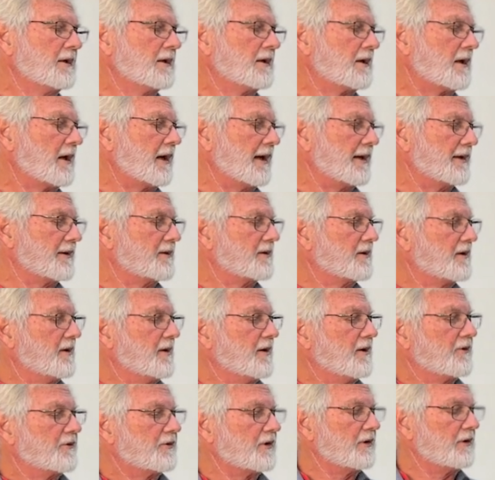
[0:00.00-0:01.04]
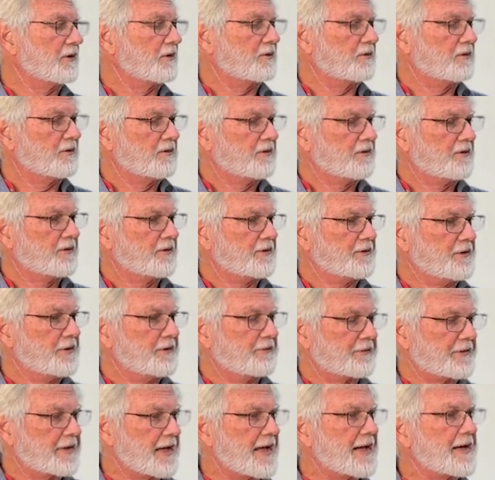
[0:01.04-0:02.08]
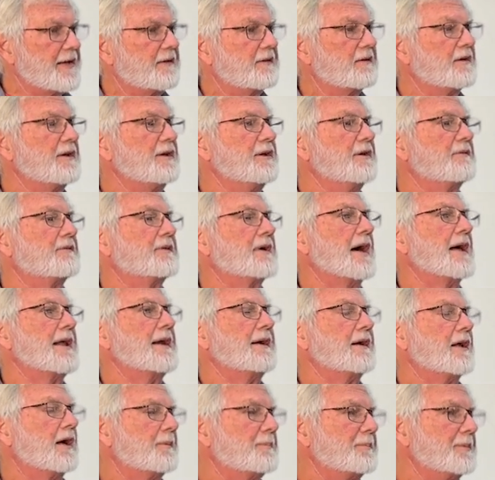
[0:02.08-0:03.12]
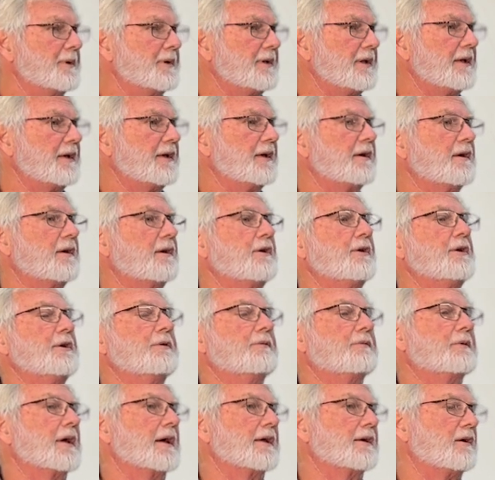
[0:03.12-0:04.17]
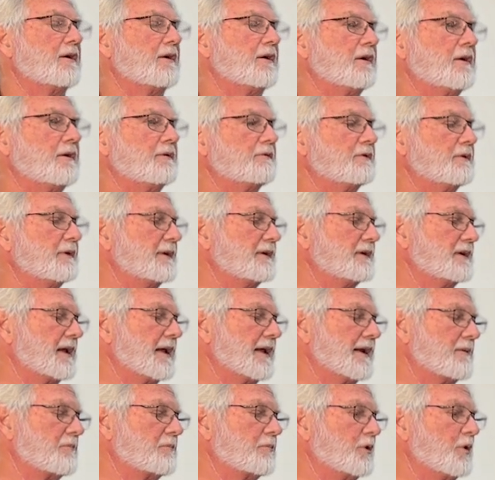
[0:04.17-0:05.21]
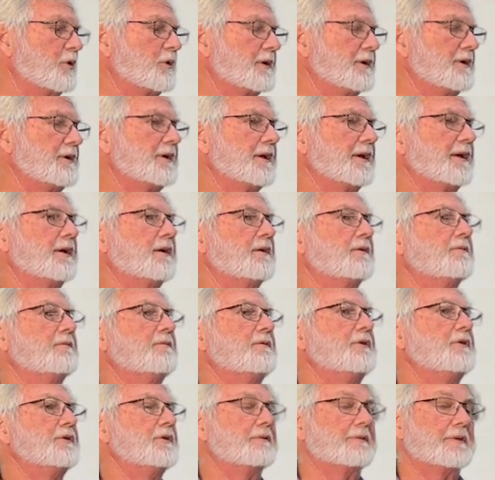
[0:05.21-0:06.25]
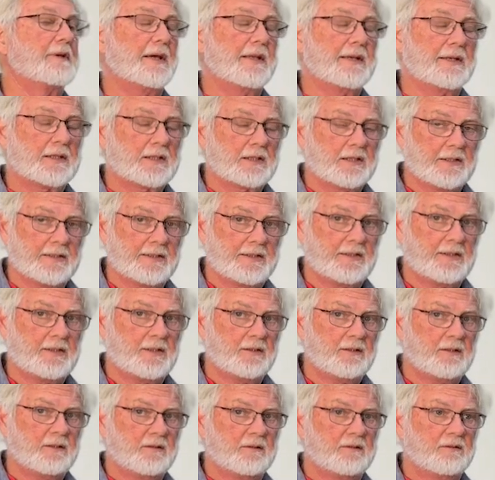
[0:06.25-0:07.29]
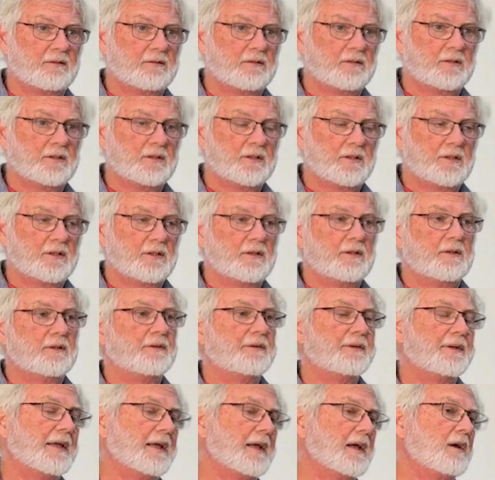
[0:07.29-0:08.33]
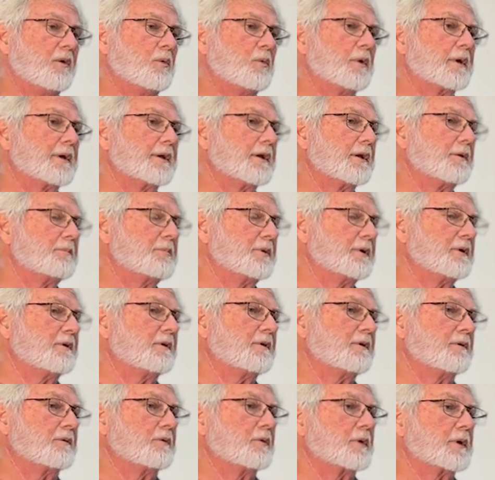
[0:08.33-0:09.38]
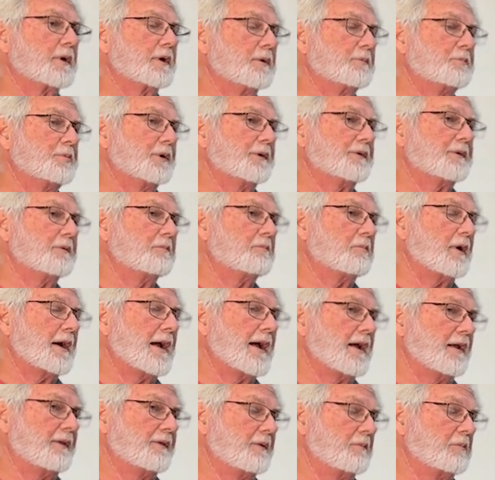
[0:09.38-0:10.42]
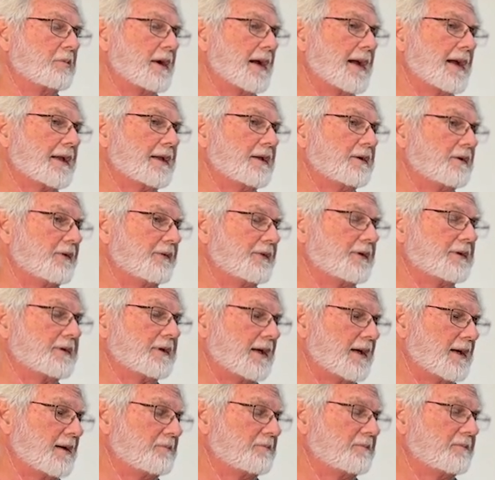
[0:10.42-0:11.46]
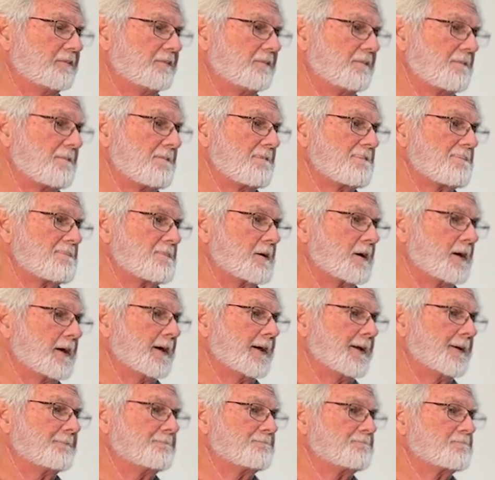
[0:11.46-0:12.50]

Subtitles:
All right. So you've got it up in the air. You got it broken down. You've got it clean. Now we're going to put the bracket on the top. All right?